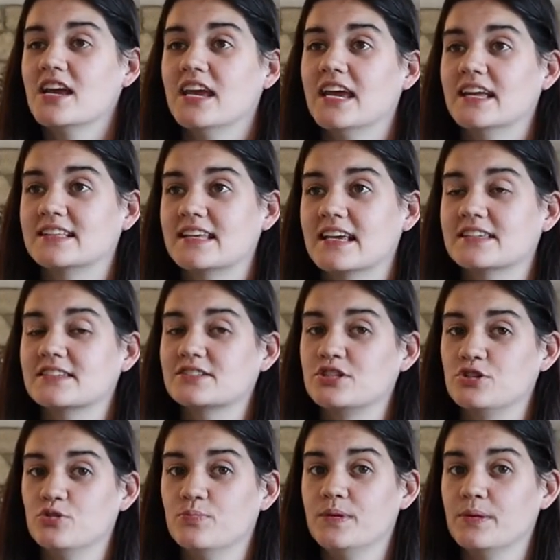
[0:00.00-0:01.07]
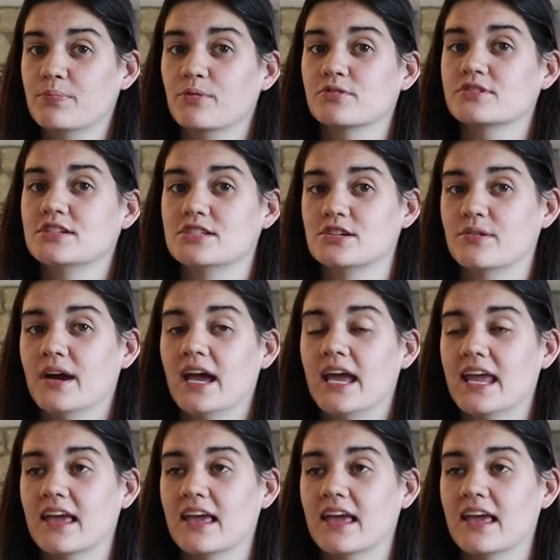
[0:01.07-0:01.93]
It takes two people to do it.